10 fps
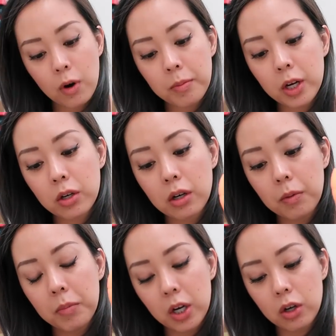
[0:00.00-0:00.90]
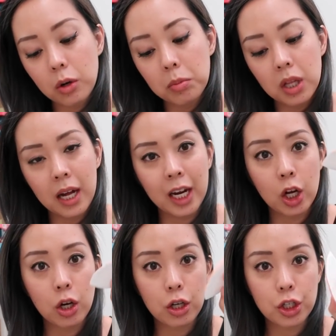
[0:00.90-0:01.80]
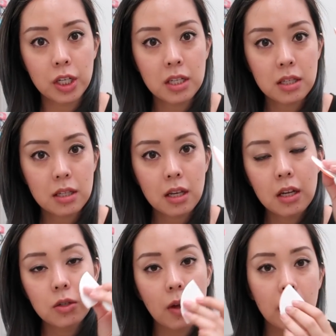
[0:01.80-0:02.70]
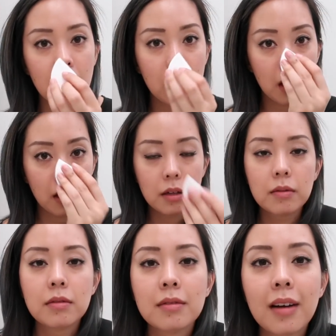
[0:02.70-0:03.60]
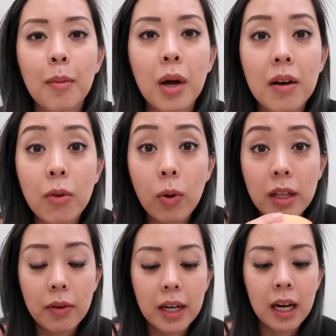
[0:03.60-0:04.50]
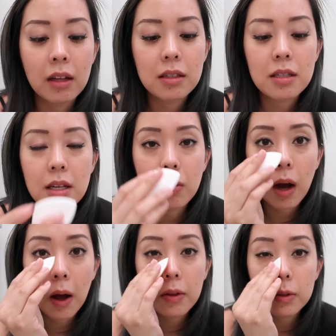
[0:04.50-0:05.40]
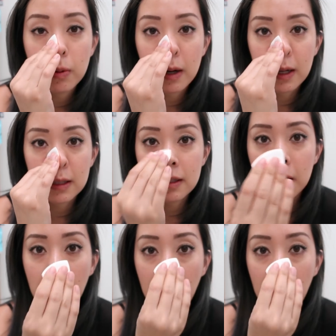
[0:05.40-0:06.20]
Four Miracle Blotting Cushions. So I think I'm kind of oily right now. Let's see how this works.